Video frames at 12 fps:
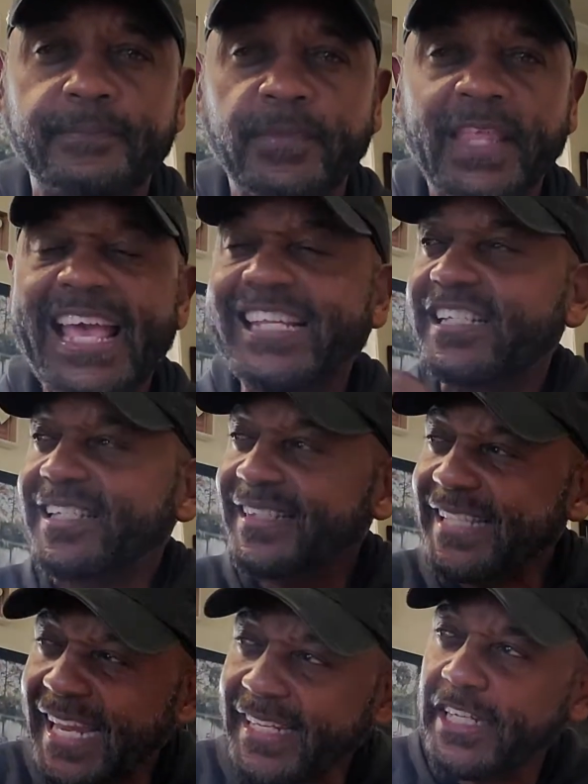
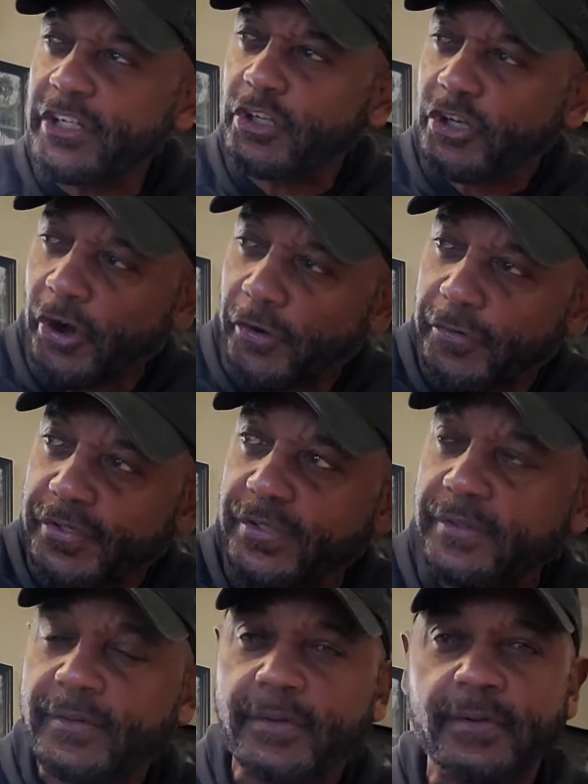extending the curse
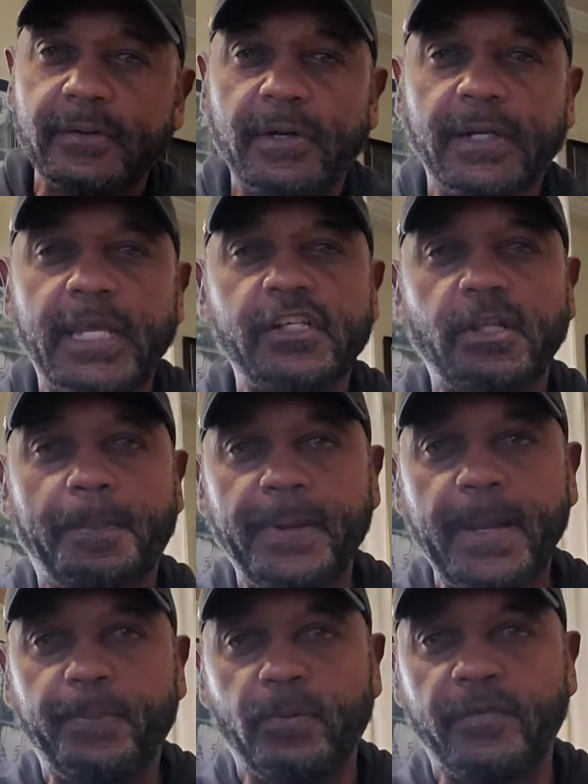against the
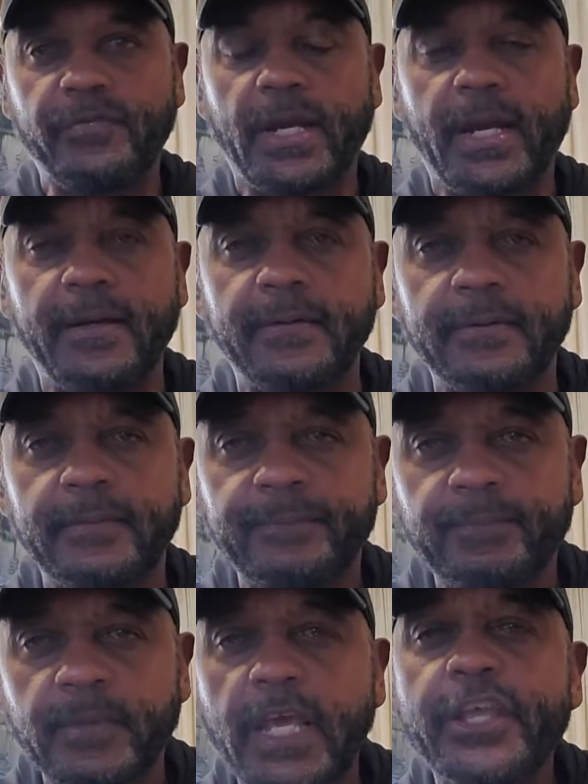people of Yah.
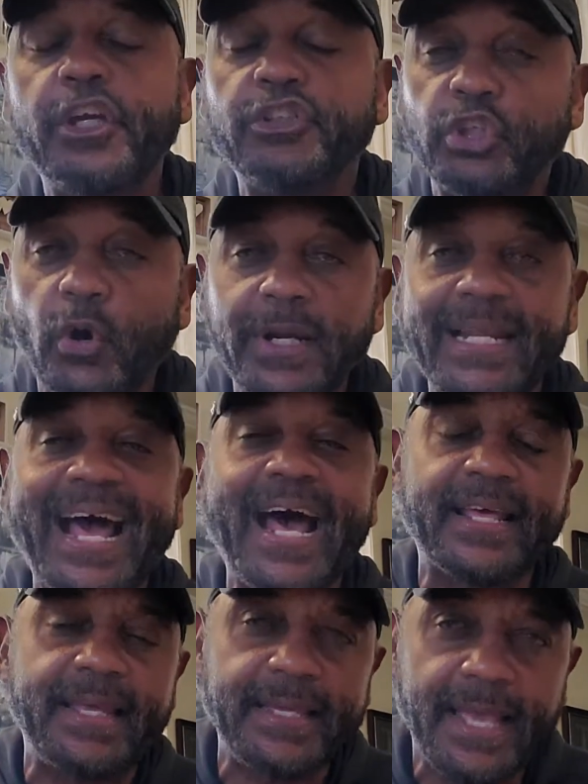And you're doing it out
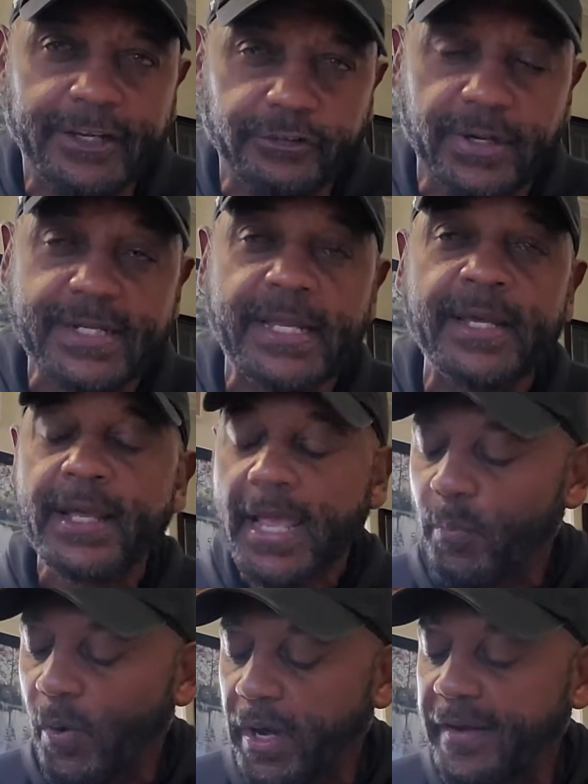of ignorance.
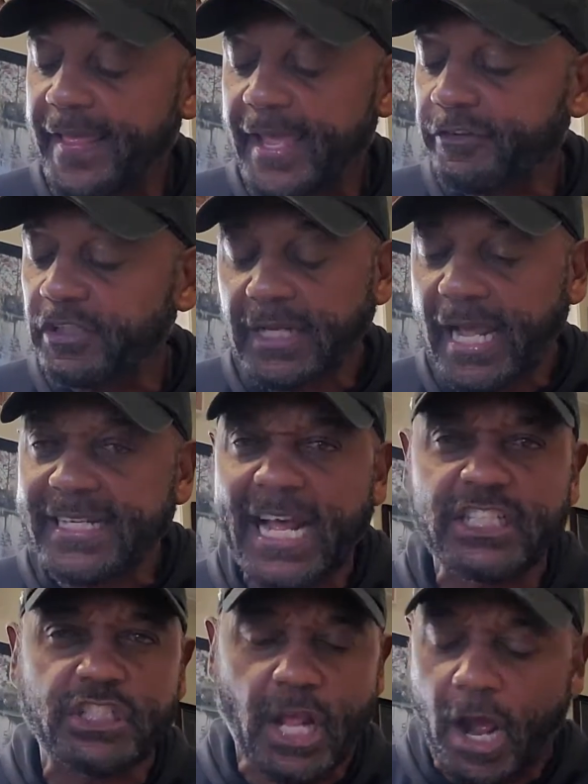And one of the ignorance, as
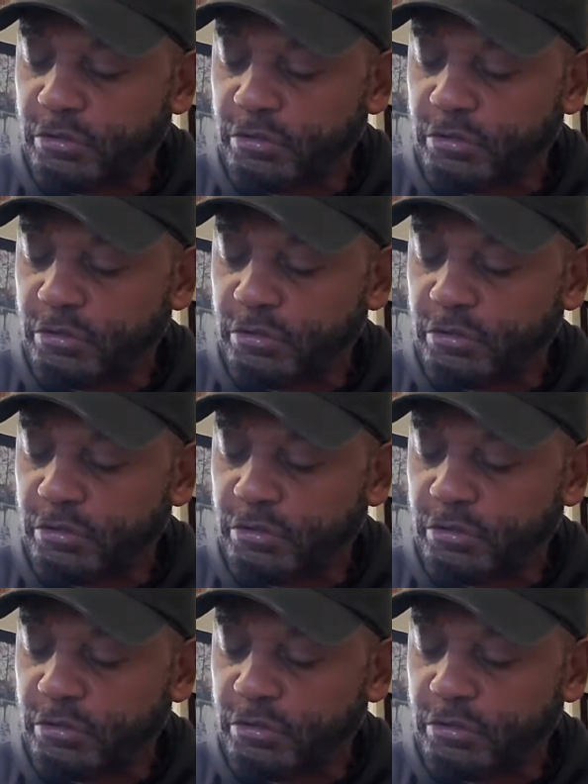I'll